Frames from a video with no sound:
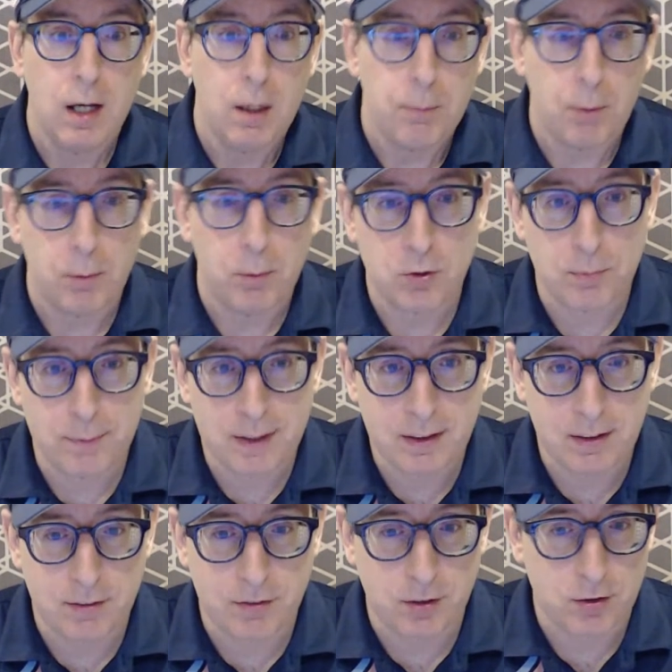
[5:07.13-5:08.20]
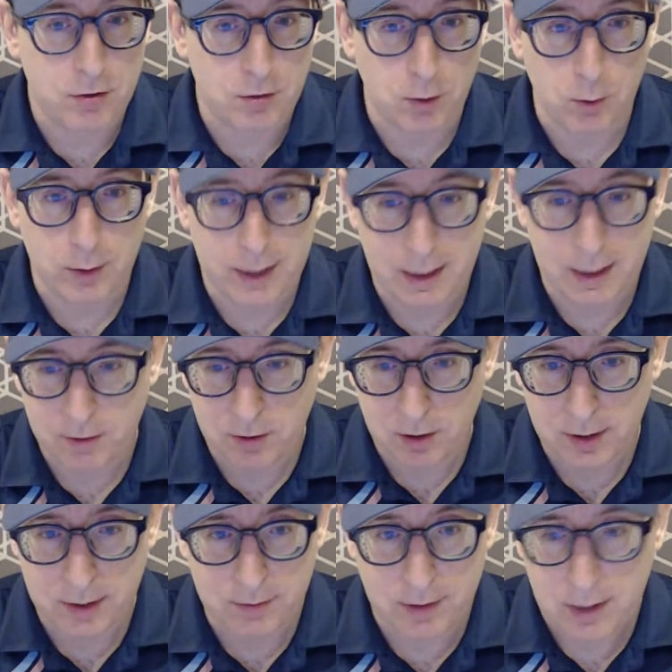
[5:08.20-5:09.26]
But we'll jump into the first story, and it's
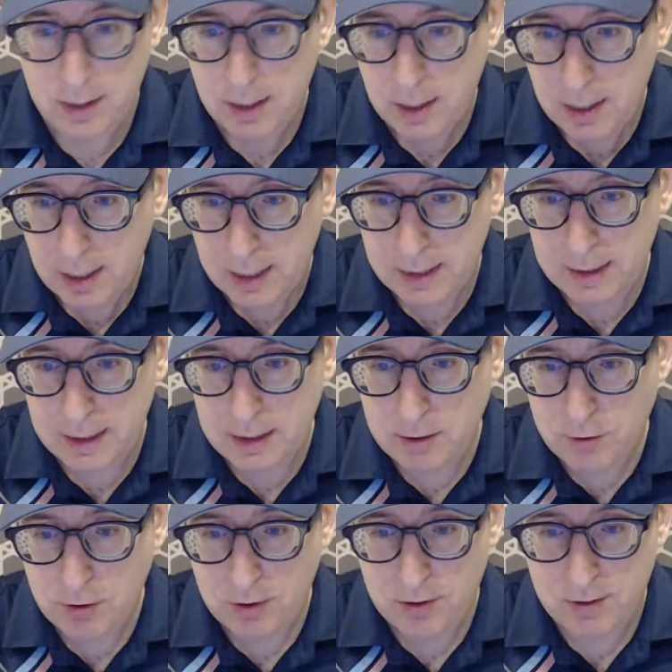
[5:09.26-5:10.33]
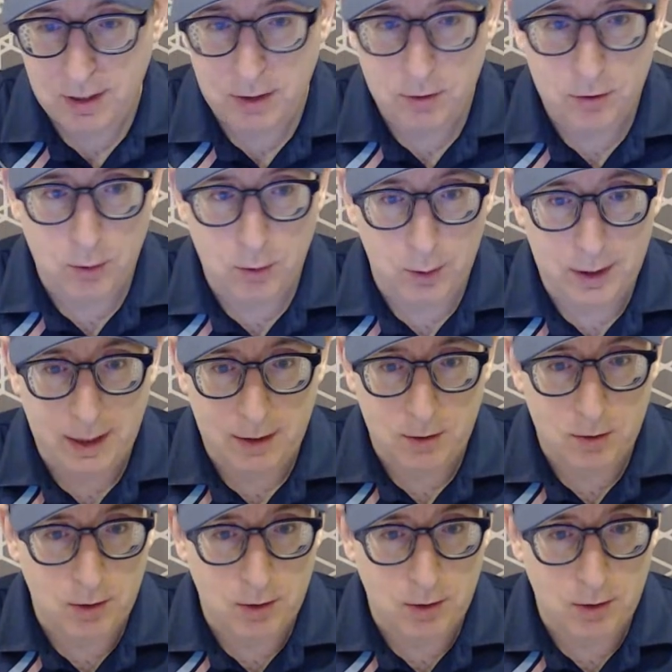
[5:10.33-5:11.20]
kind of an interesting story that's